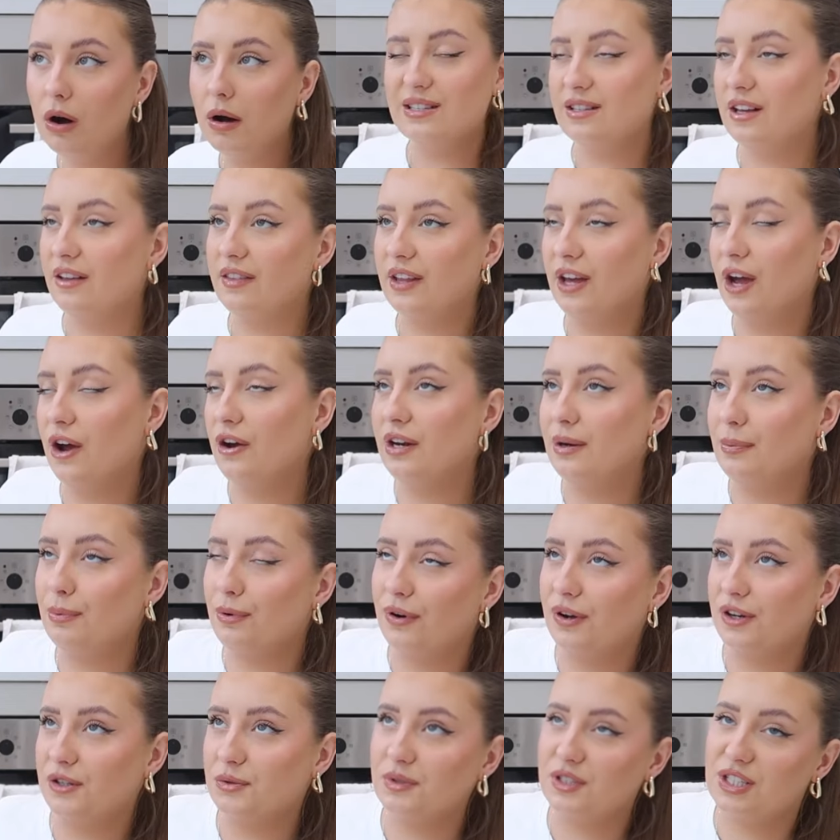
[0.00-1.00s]
These aren't the only
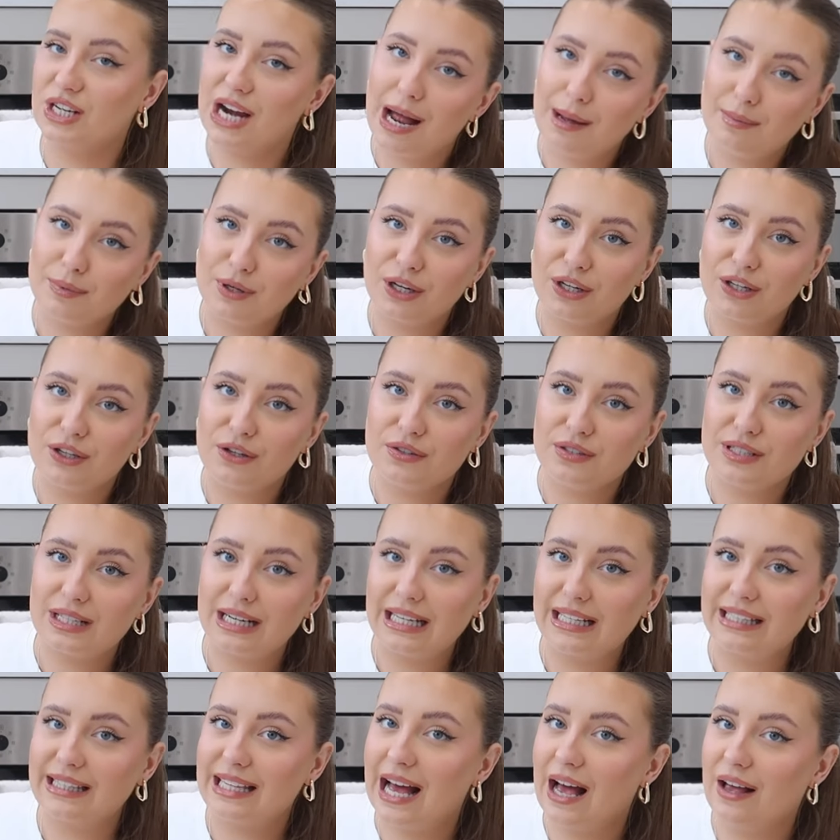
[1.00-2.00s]
products which I am going to use to
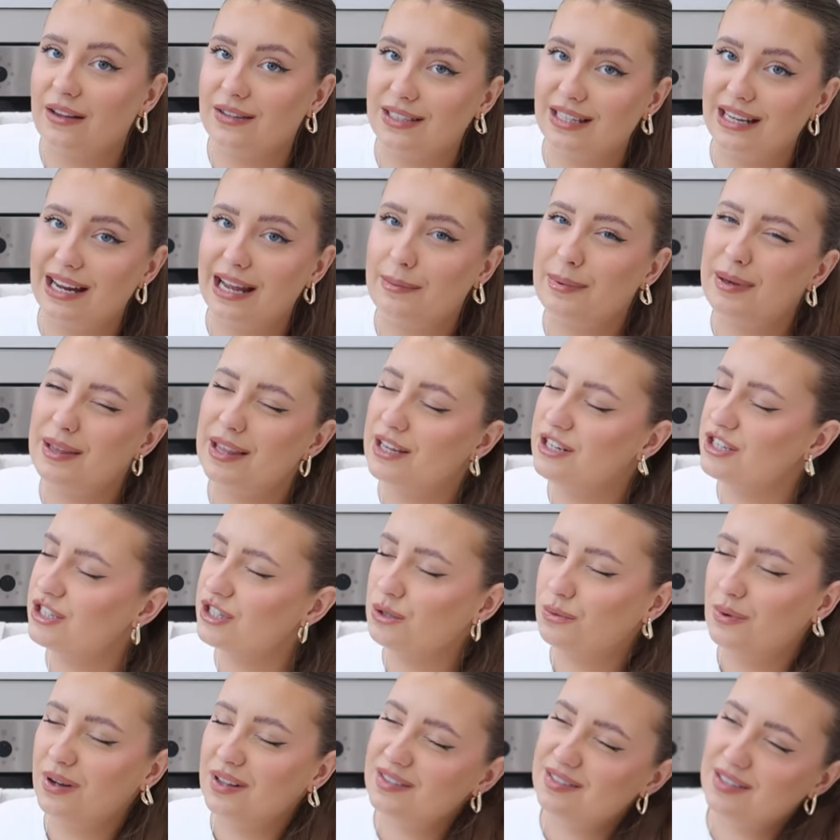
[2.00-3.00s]
clean the house today, but they're just
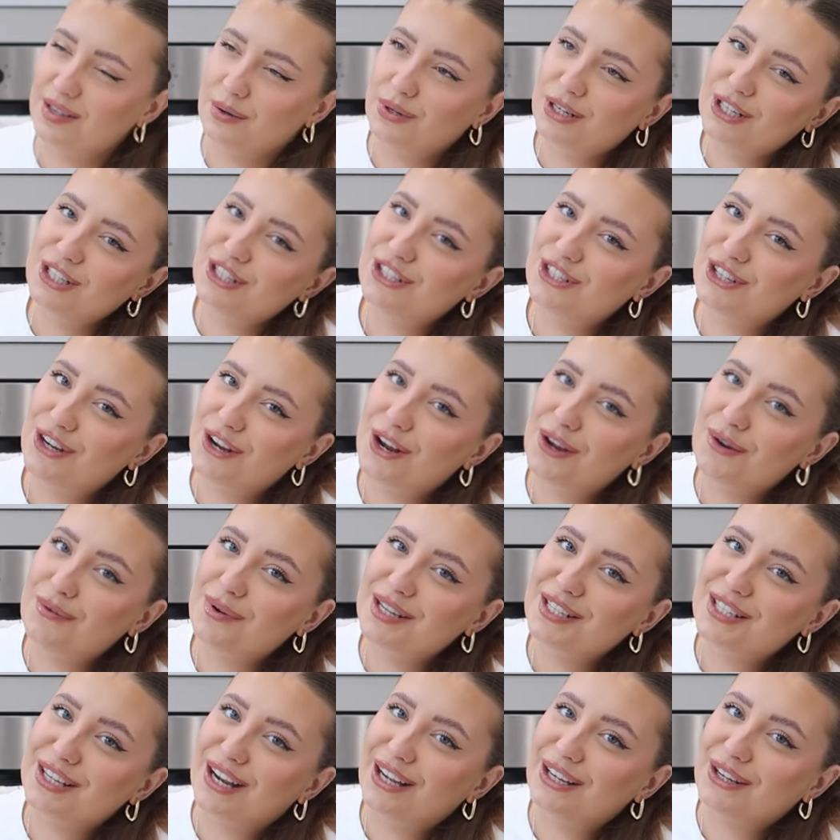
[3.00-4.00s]
the ones I wanted to show you
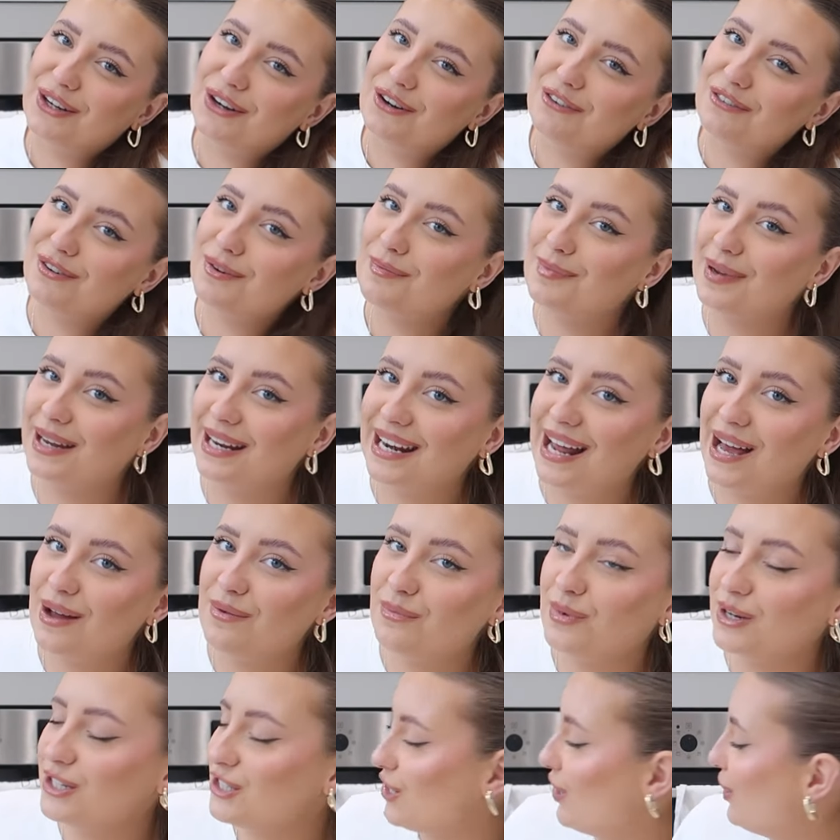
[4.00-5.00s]
which I got from
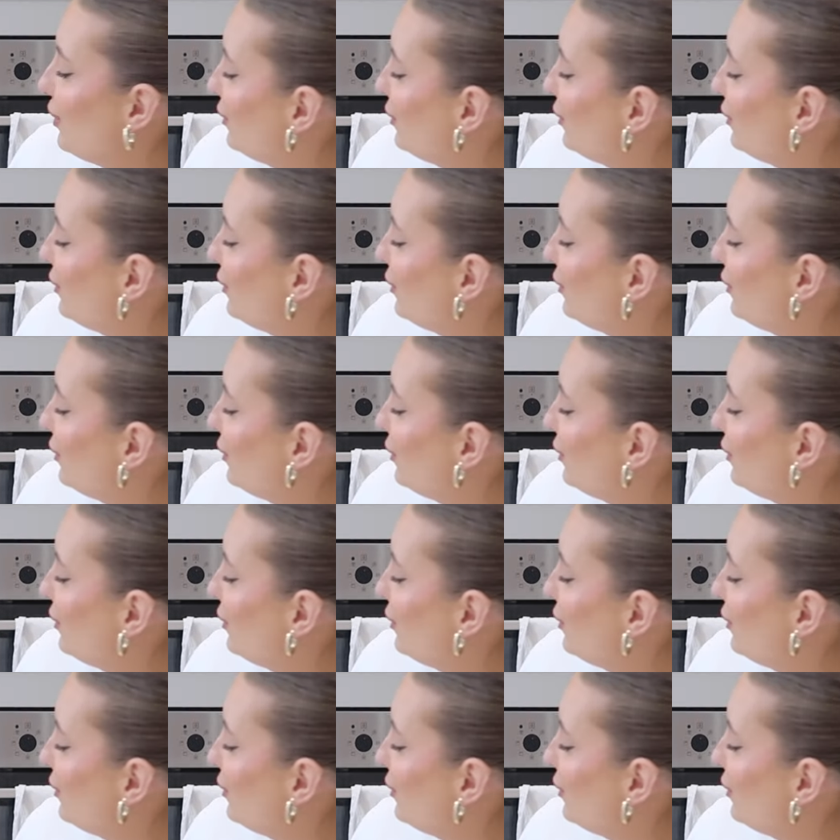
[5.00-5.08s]
B&M which